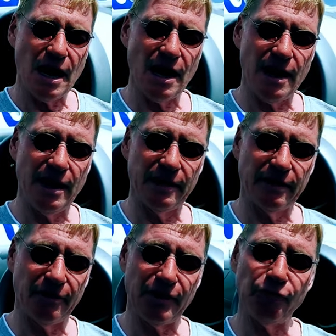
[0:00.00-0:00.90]
And
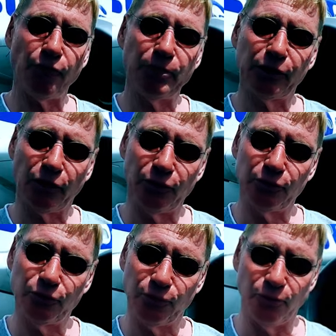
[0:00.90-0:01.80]
uh, therefore we go
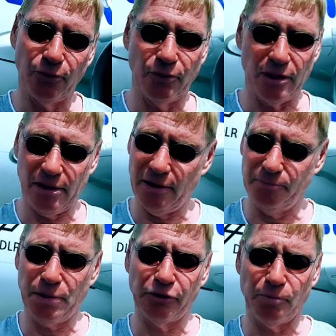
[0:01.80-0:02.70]
to uh,
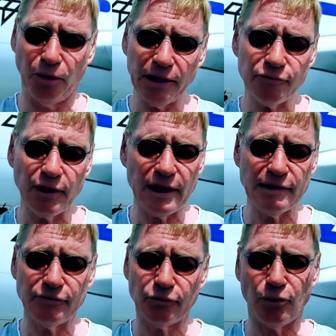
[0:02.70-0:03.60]
parabolic
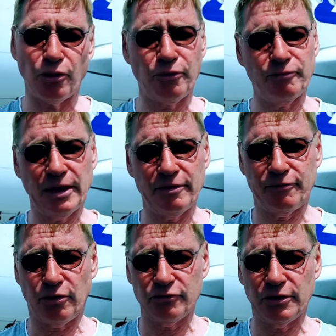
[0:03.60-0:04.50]
flights, or we have
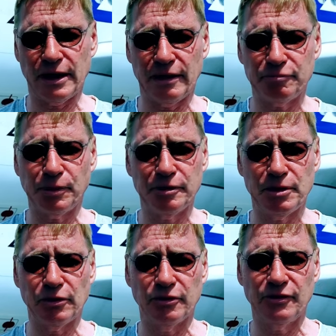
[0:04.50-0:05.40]
also an
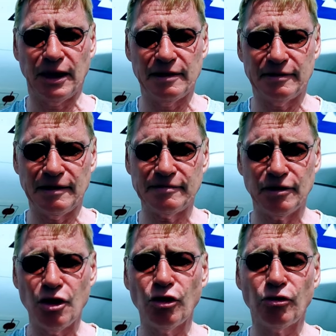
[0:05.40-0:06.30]
experiment on the I S S
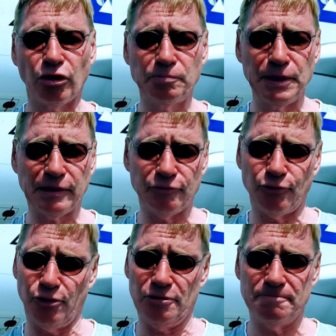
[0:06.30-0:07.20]
called P K
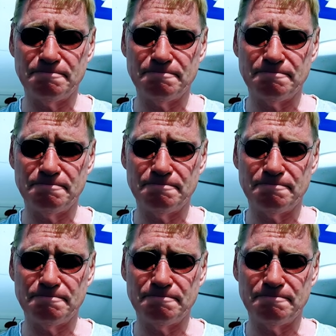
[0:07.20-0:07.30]
four.